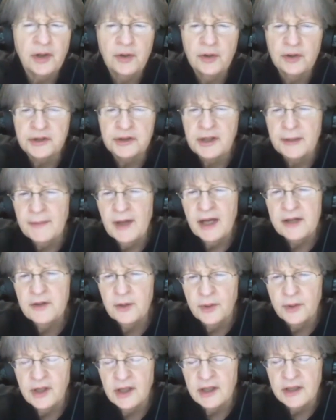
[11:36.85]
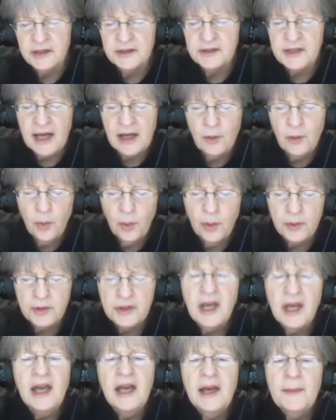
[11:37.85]
Of course, I'm not doing an exact
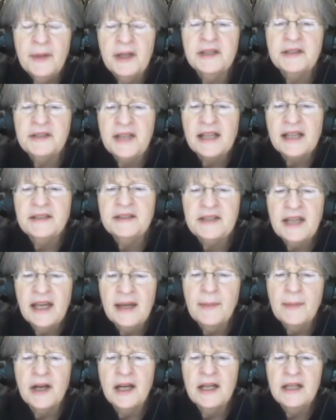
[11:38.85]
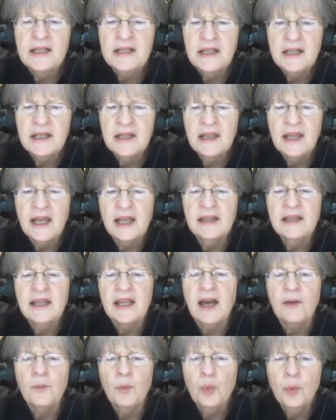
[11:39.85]
quote, but it's that same idea that
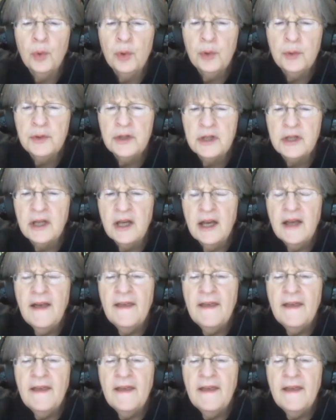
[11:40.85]
that wound,